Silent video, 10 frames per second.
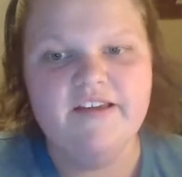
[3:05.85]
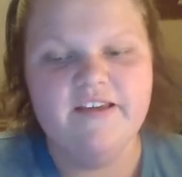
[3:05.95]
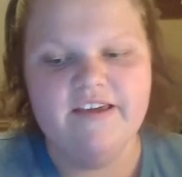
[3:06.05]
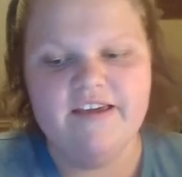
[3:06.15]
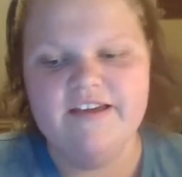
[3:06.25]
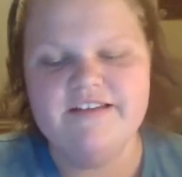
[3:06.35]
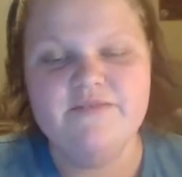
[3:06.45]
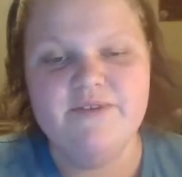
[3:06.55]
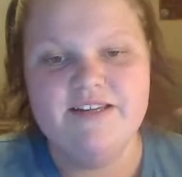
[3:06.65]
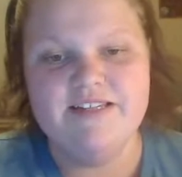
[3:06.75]
Like, I
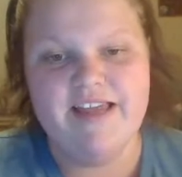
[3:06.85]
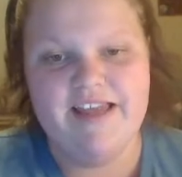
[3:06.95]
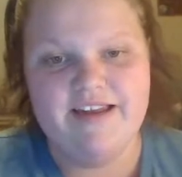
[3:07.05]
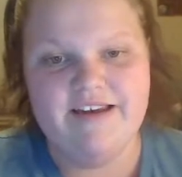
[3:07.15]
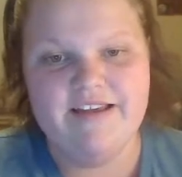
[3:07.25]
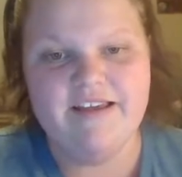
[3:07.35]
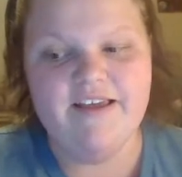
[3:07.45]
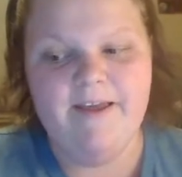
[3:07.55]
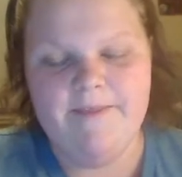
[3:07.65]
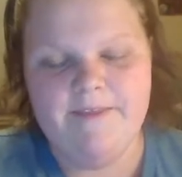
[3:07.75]
didn't want it to end.
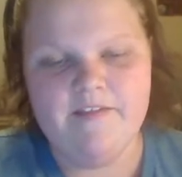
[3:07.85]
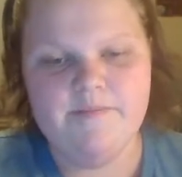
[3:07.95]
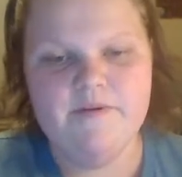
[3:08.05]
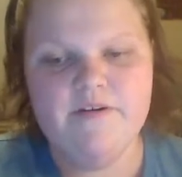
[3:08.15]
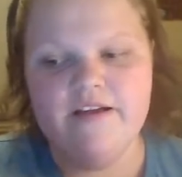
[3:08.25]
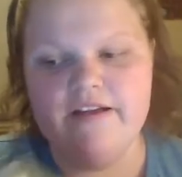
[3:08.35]
This book,